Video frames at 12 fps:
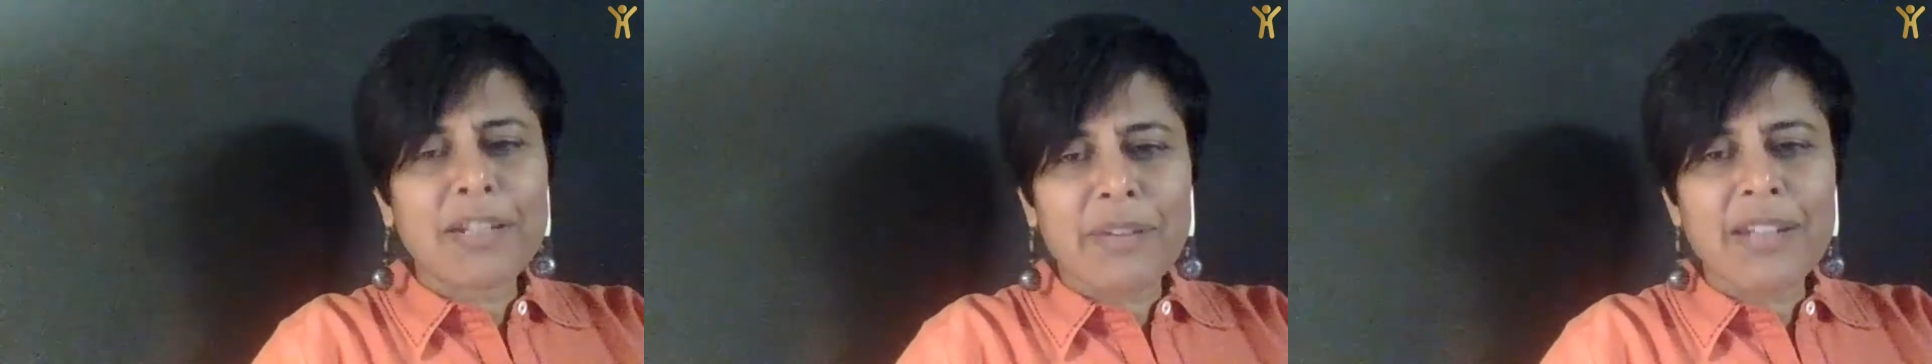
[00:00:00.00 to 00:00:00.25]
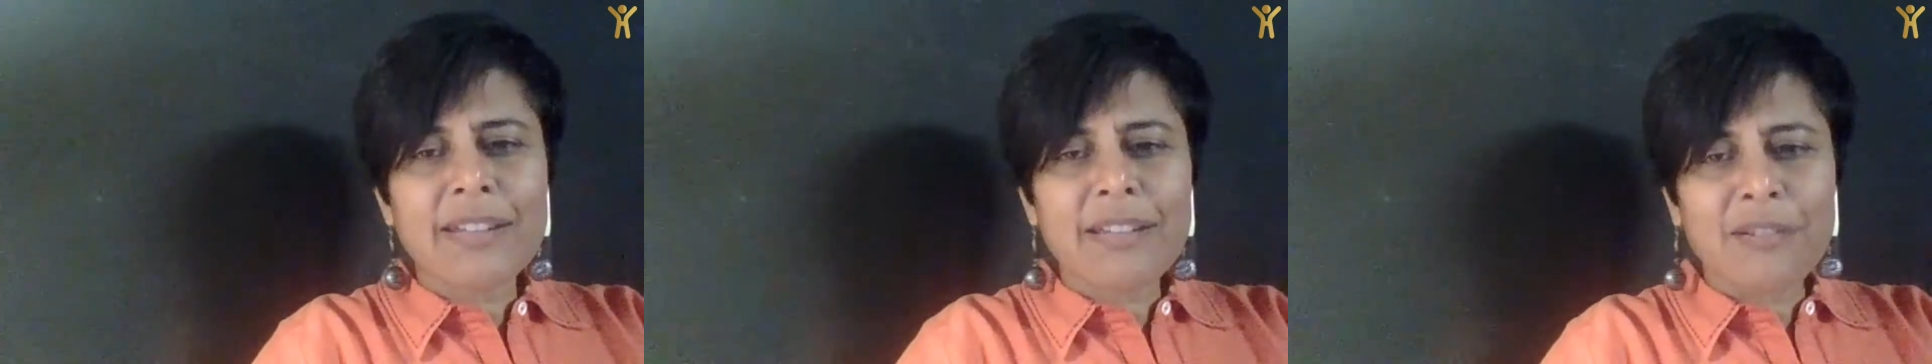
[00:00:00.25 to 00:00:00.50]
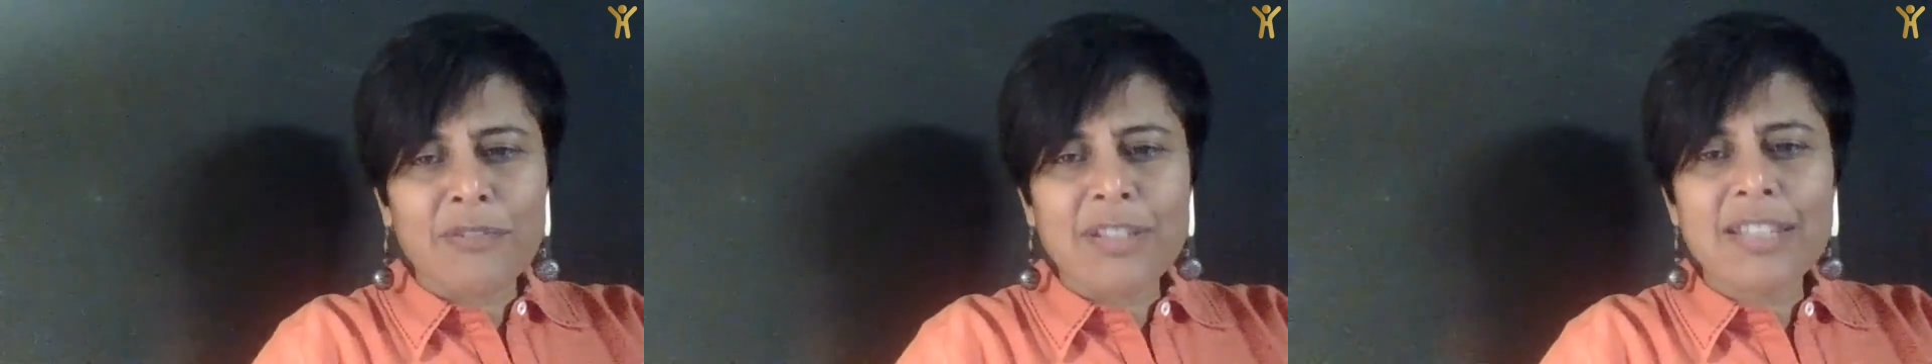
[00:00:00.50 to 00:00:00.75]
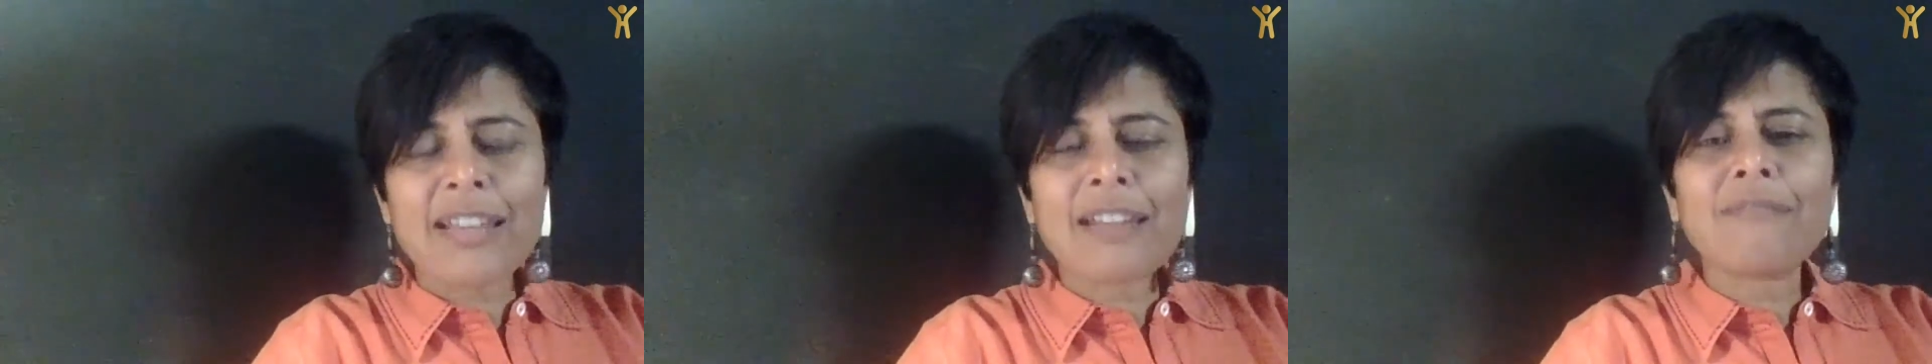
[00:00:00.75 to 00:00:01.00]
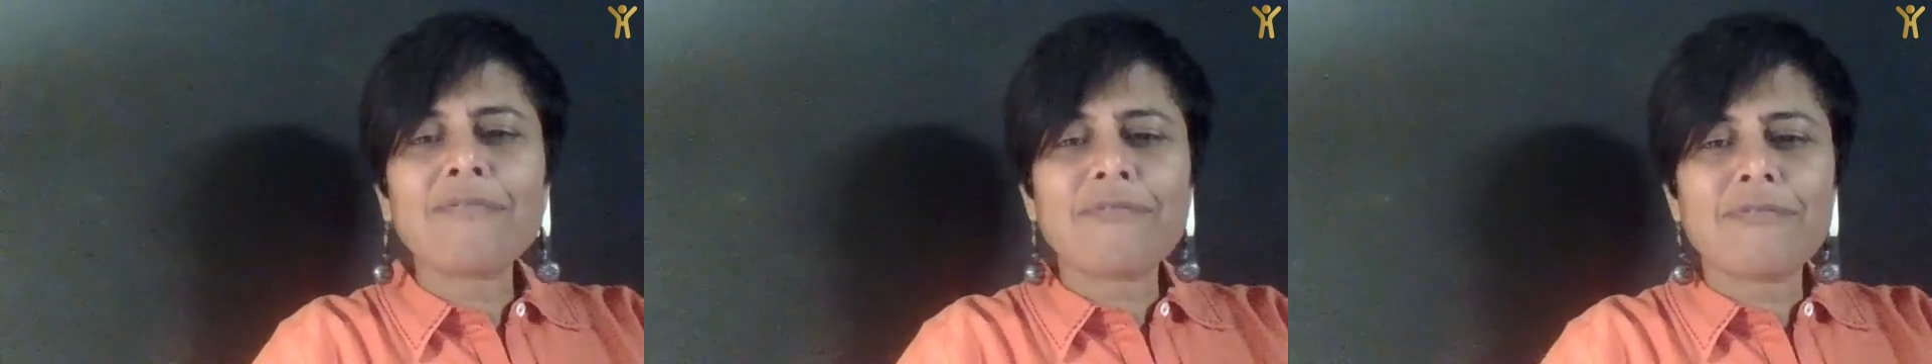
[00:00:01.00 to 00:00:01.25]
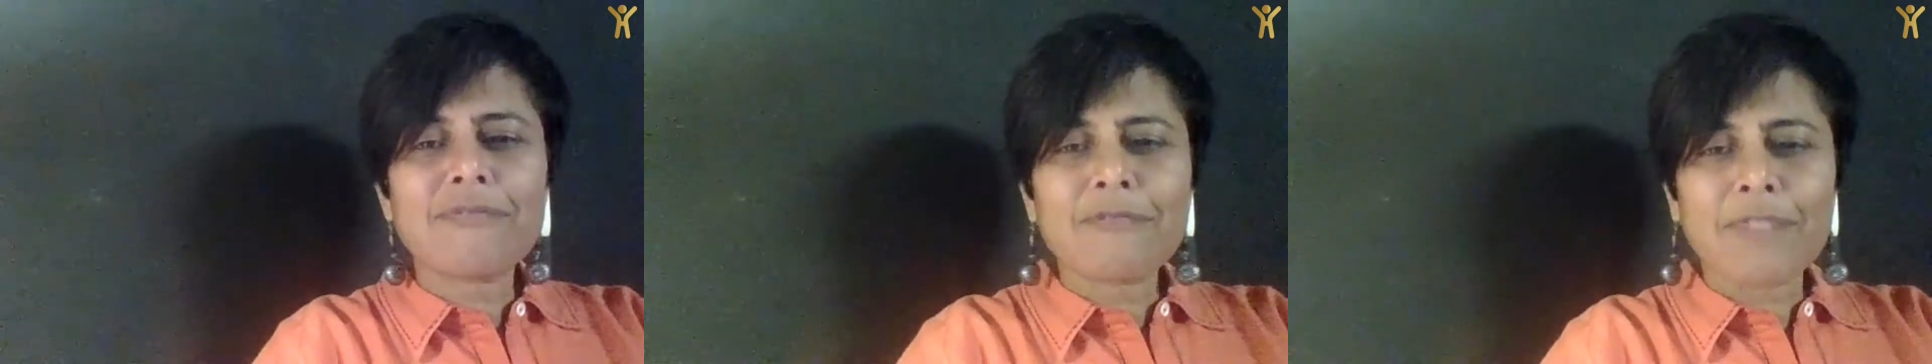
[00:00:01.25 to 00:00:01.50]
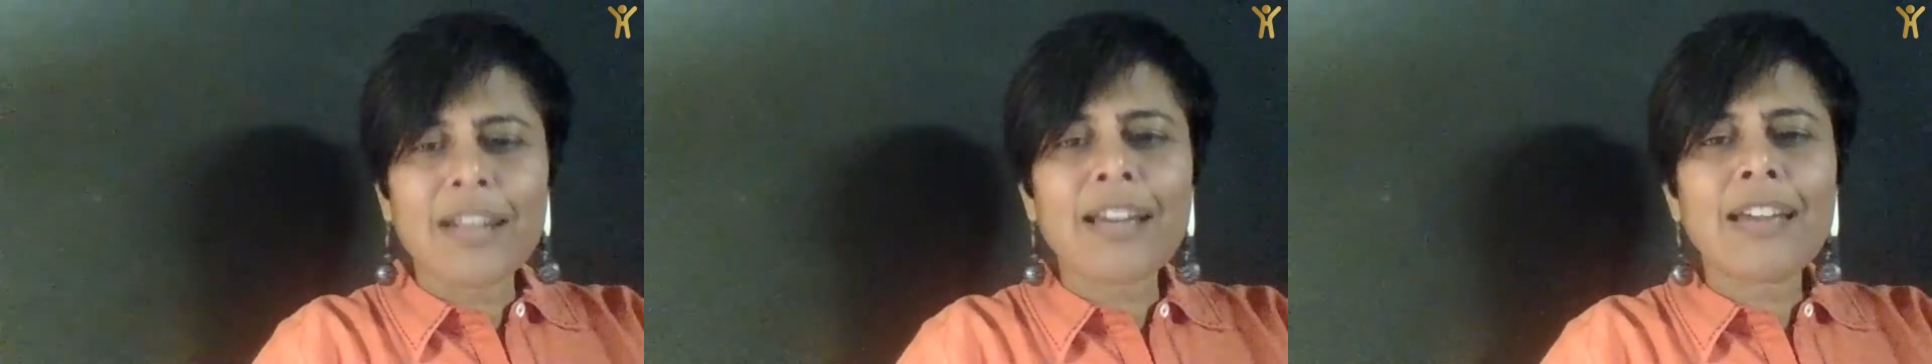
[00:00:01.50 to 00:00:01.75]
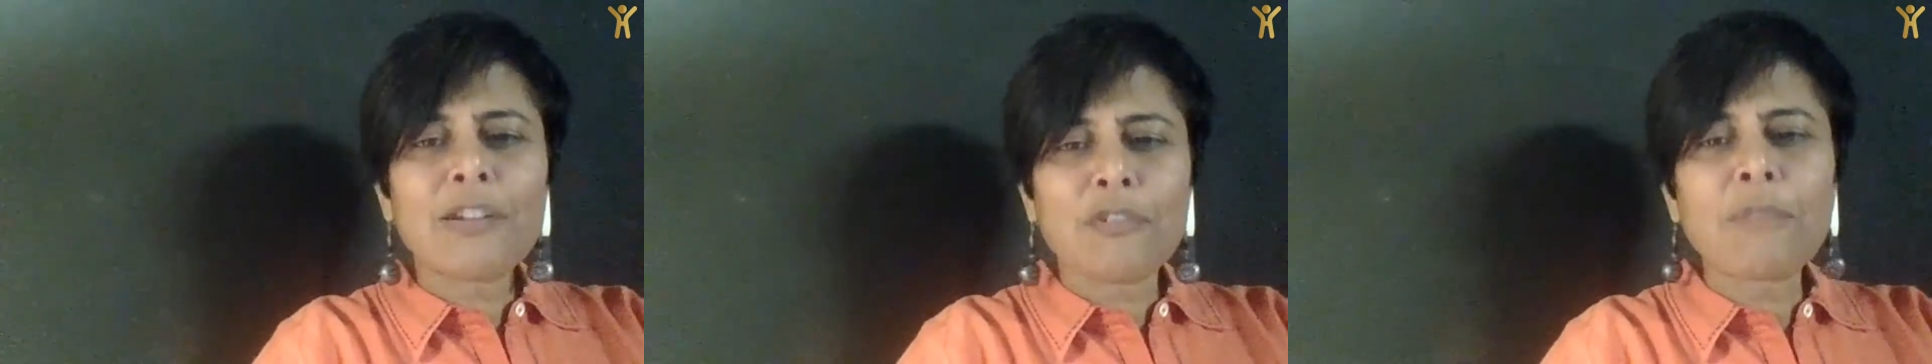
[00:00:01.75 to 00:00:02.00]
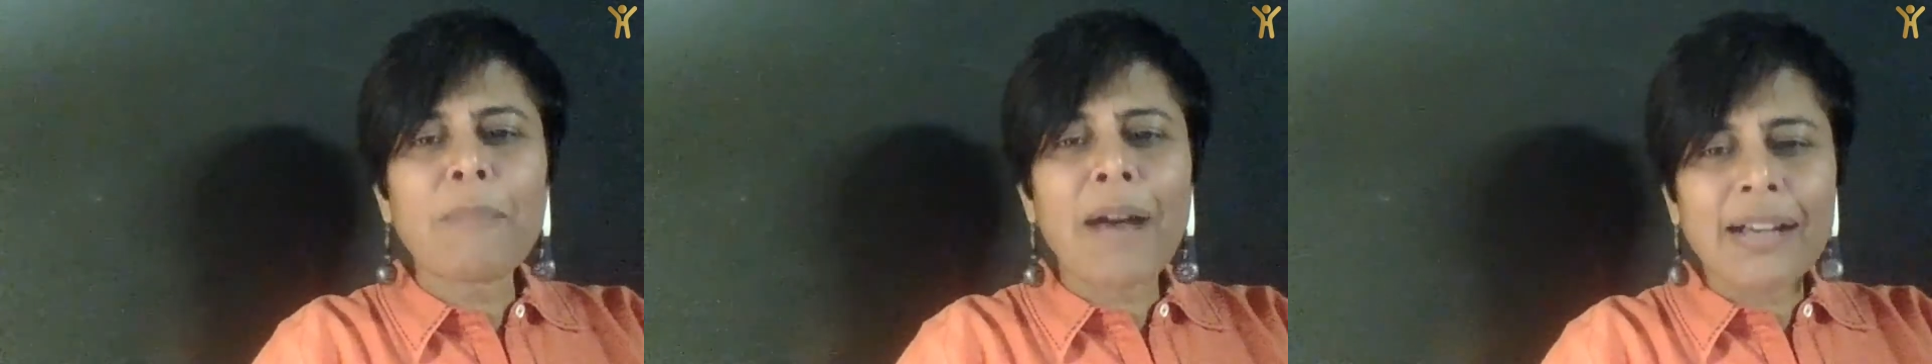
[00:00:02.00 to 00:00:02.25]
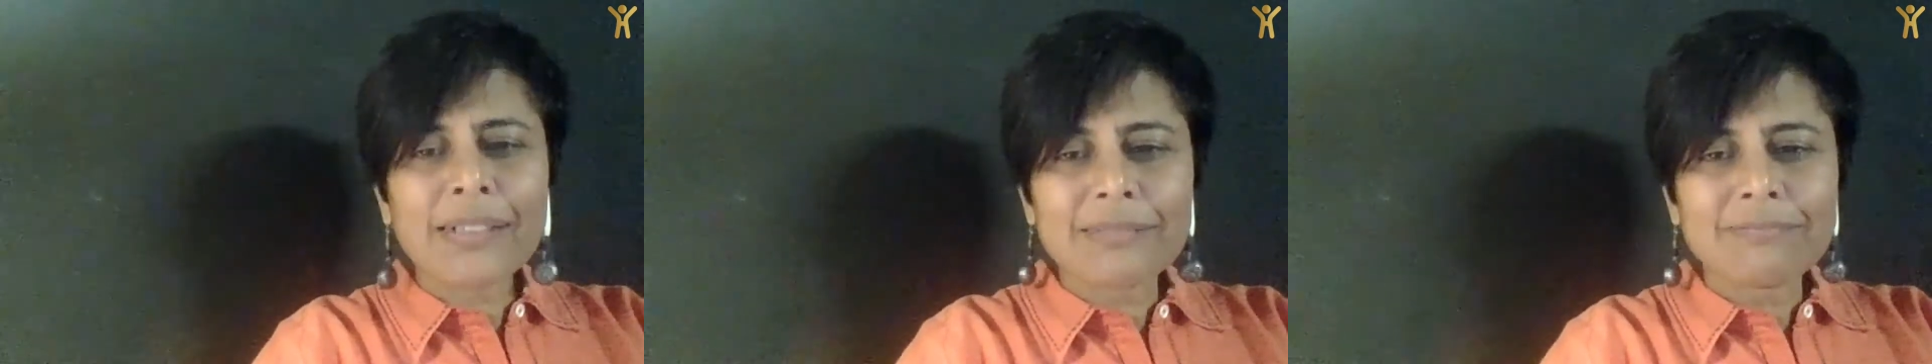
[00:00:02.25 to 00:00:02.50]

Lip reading: 20-year-old self when I look back.